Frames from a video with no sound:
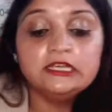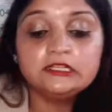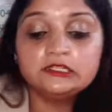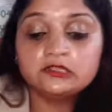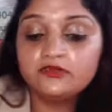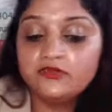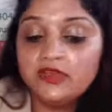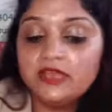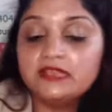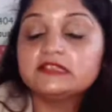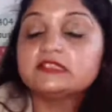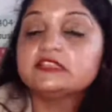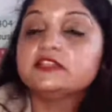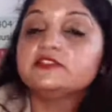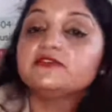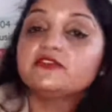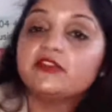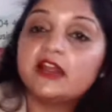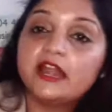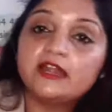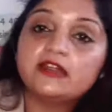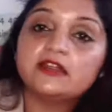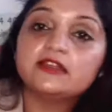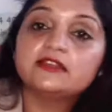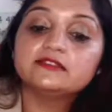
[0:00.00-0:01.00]
So Wednesday,
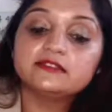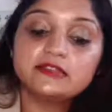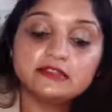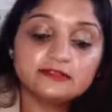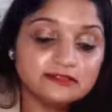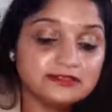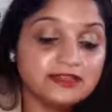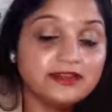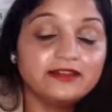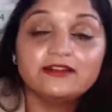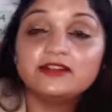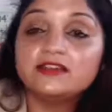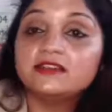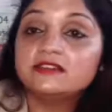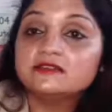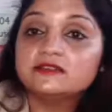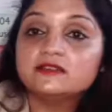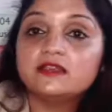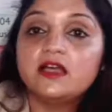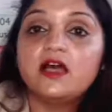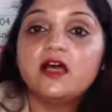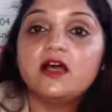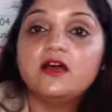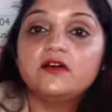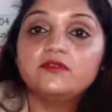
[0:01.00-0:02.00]
Fridays and
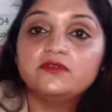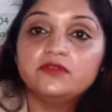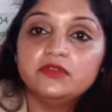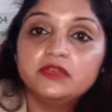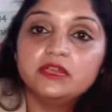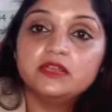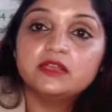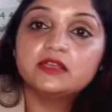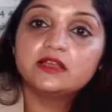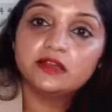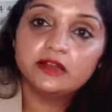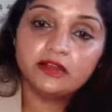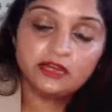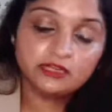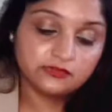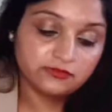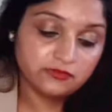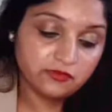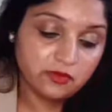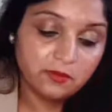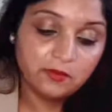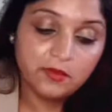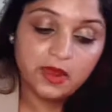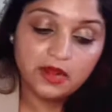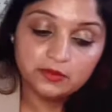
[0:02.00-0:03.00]
Sundays, we
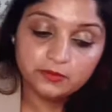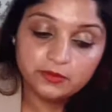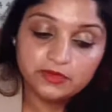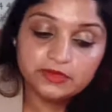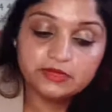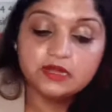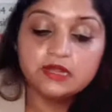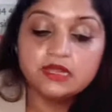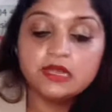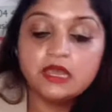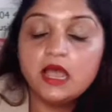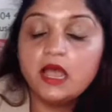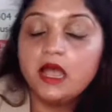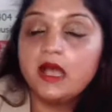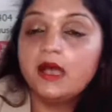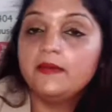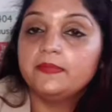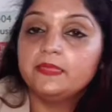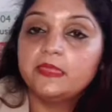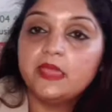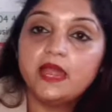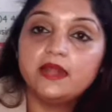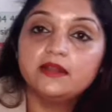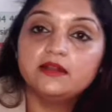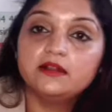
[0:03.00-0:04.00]
connect from Melbourne,
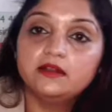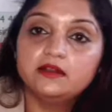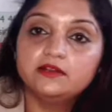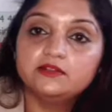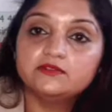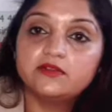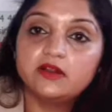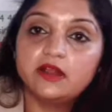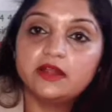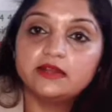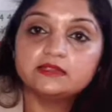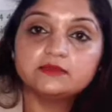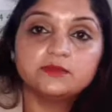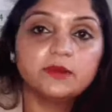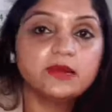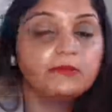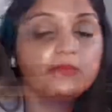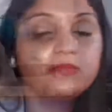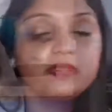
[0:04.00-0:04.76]
the Adelaide flights.